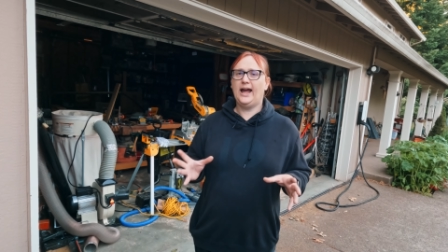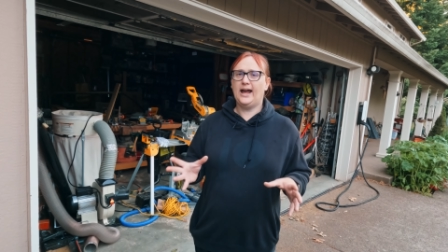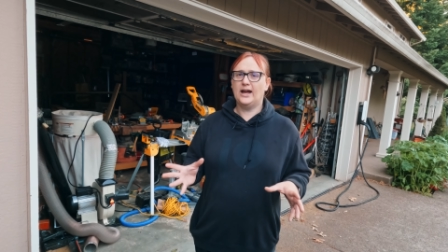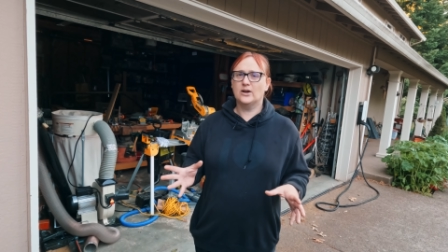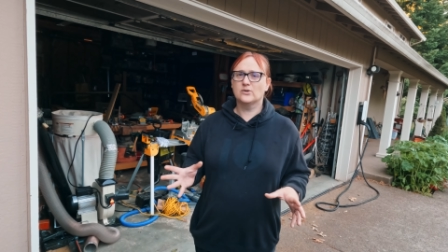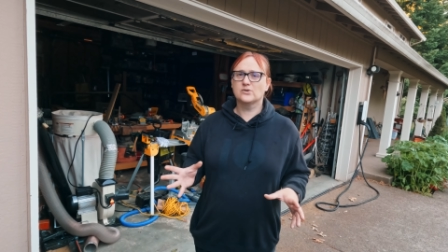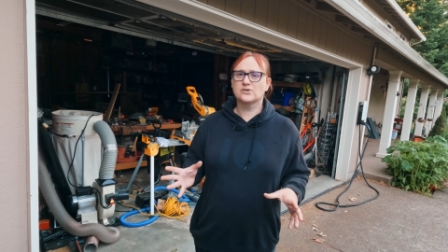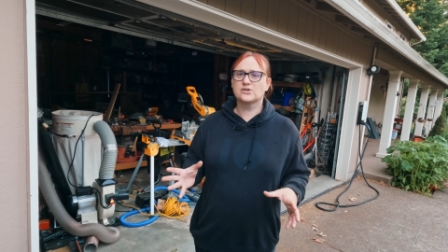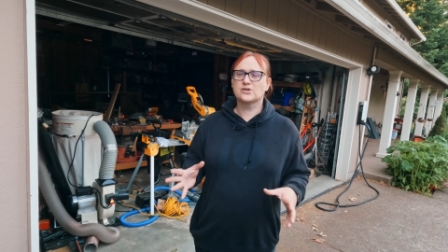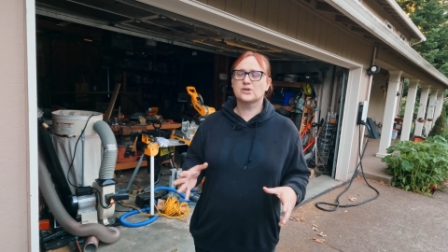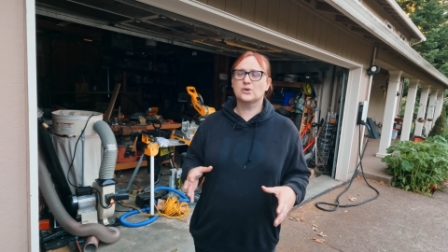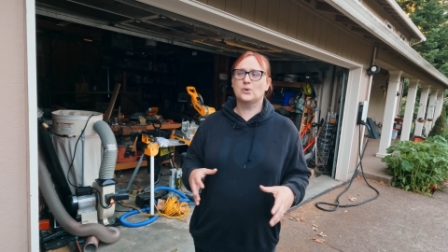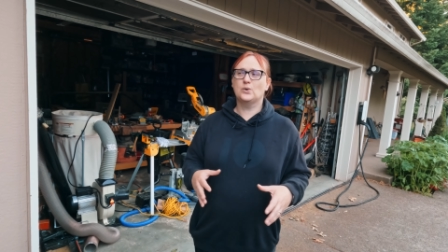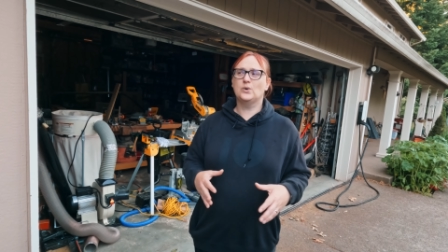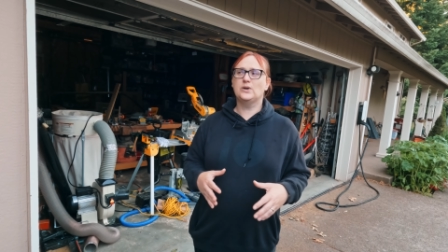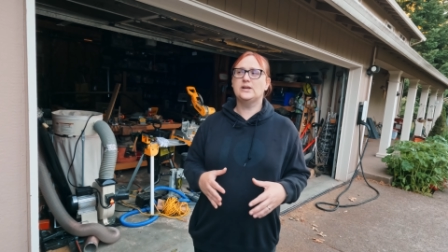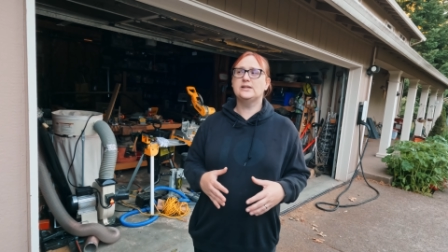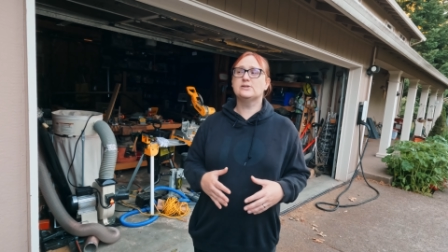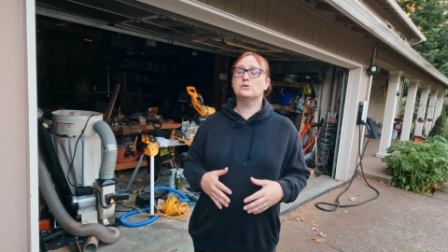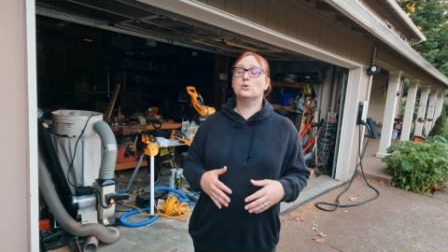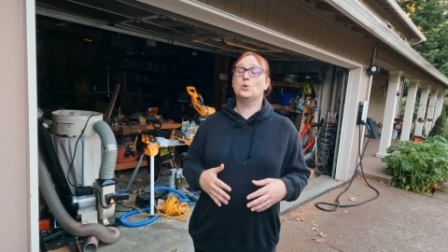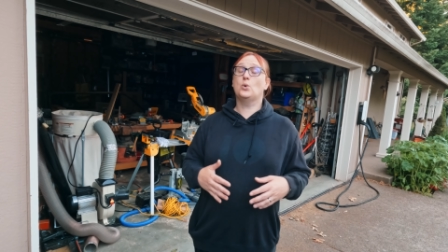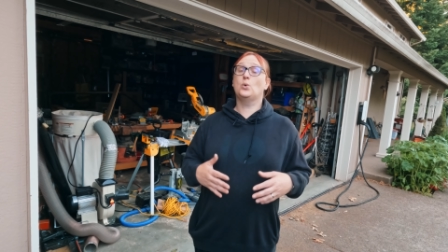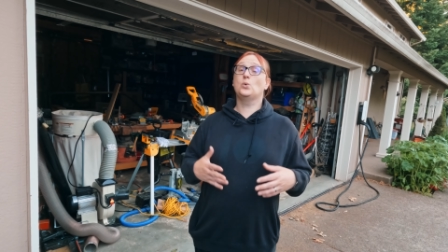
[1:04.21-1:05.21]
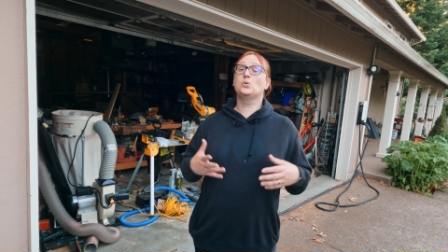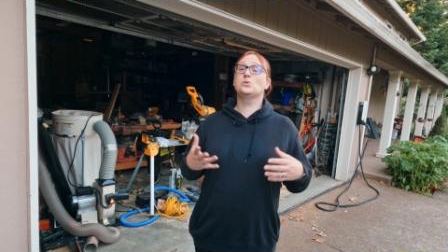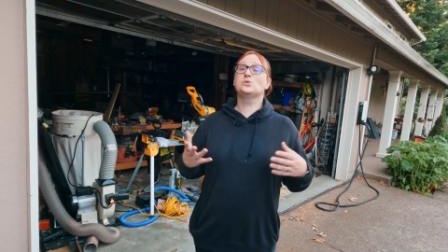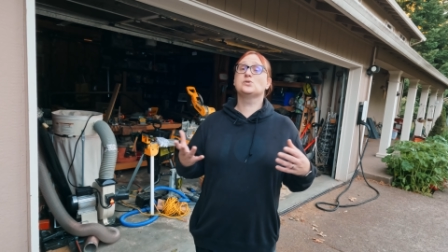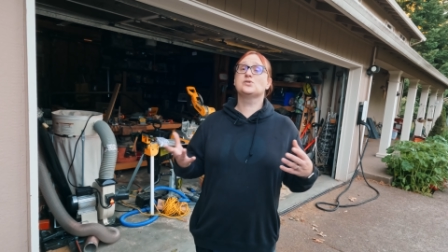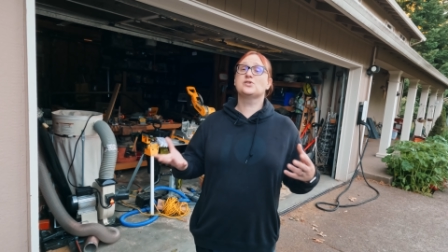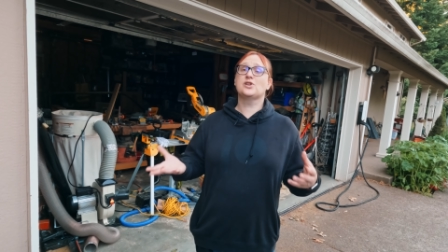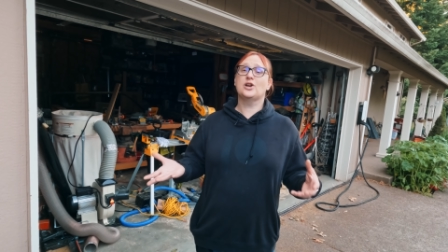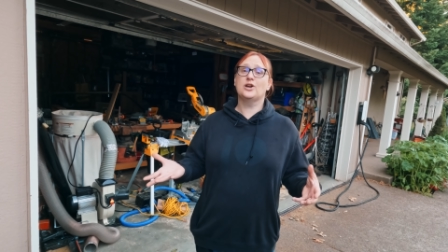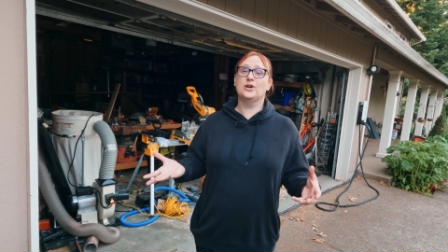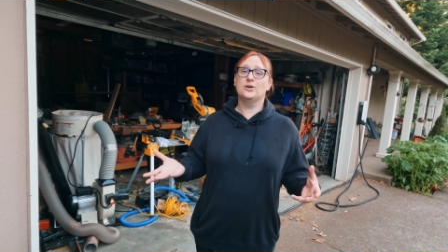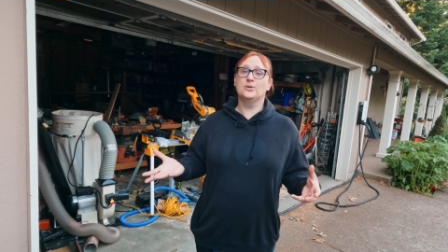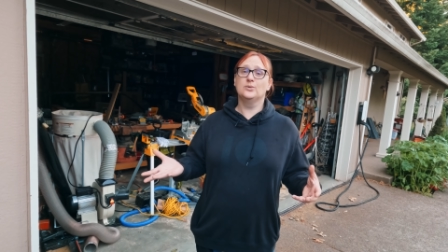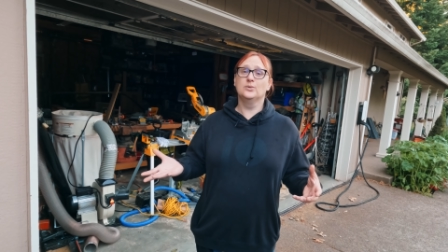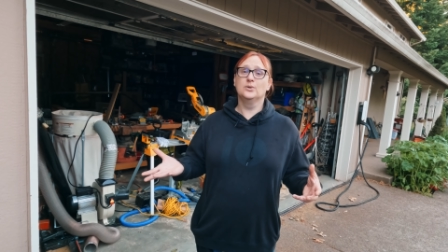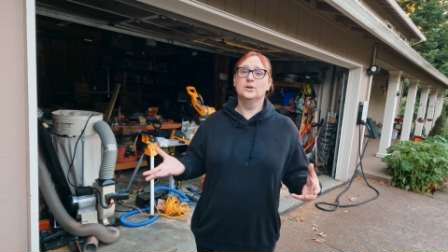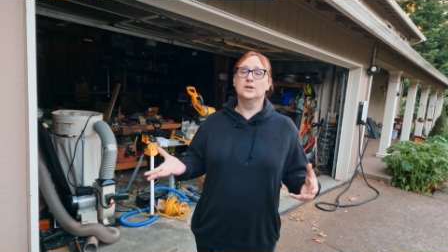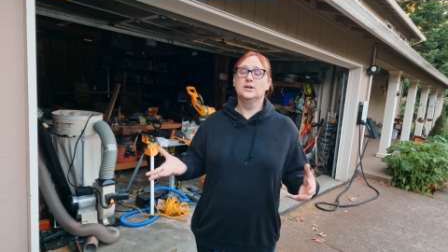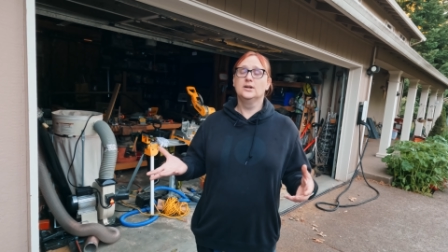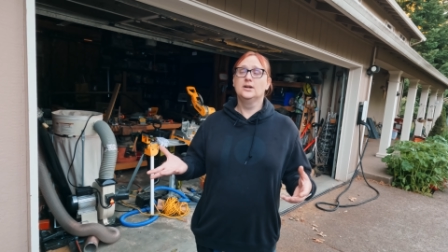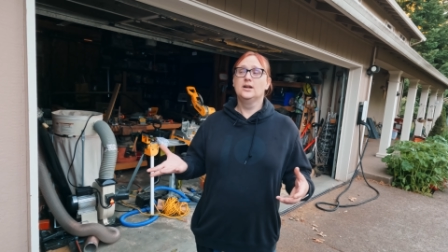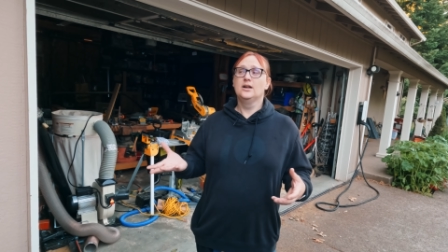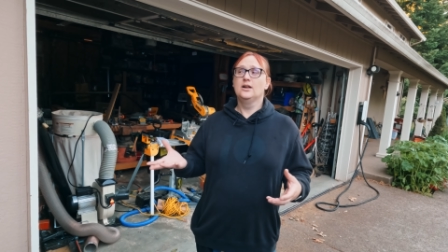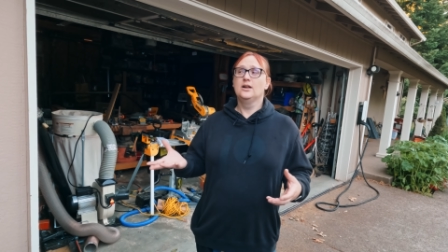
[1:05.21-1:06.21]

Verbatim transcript: house is also